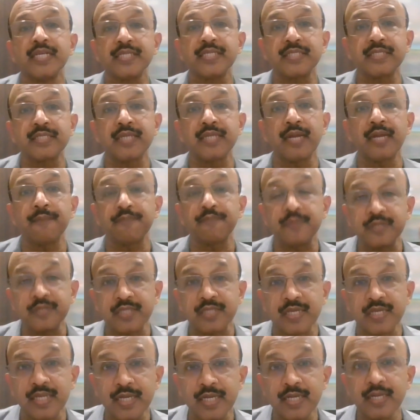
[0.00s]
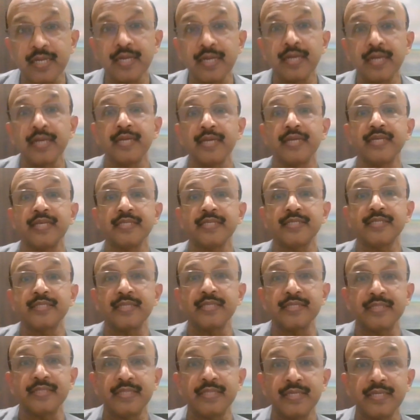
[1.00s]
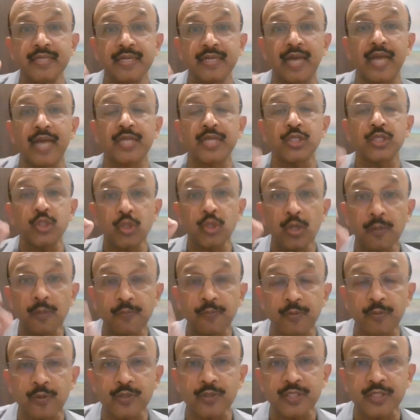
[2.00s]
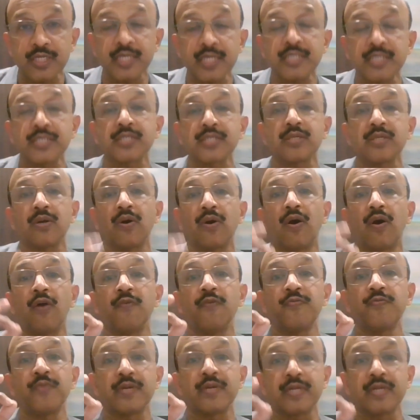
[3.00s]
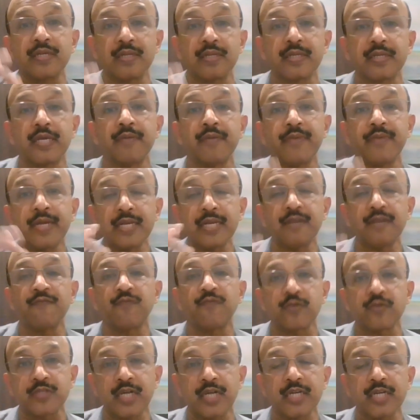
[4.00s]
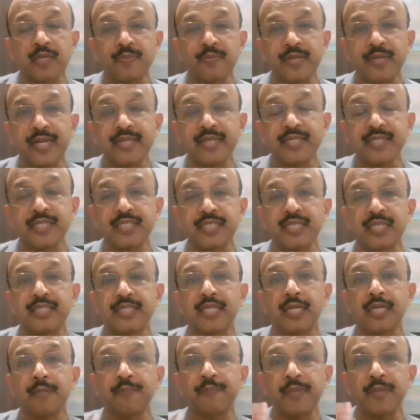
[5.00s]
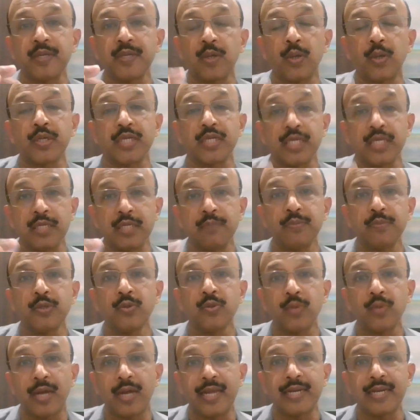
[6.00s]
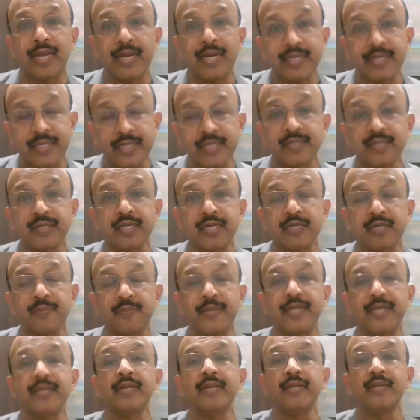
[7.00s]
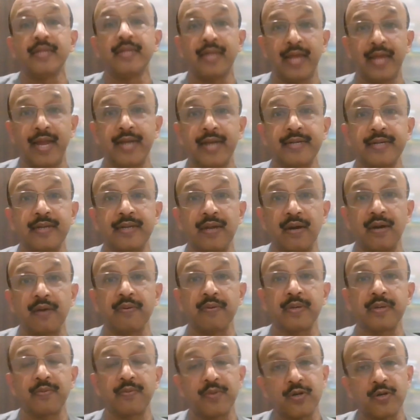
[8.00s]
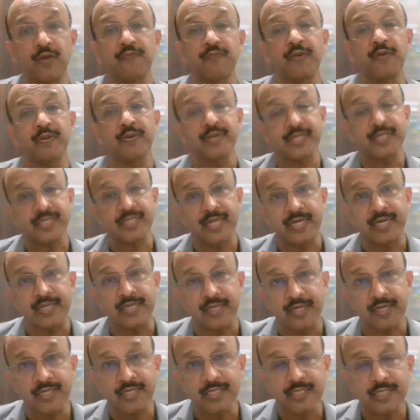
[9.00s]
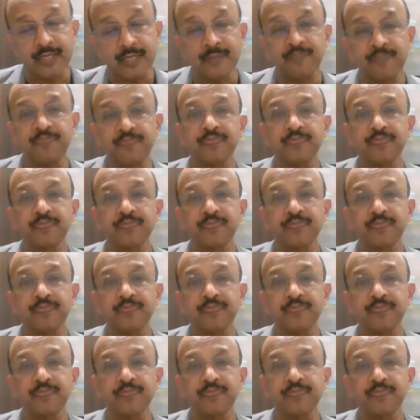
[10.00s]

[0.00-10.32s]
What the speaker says: Step 3 is the actual process of giving lymphocyte immunization therapy or ImmuLIT treatment at one of our centers.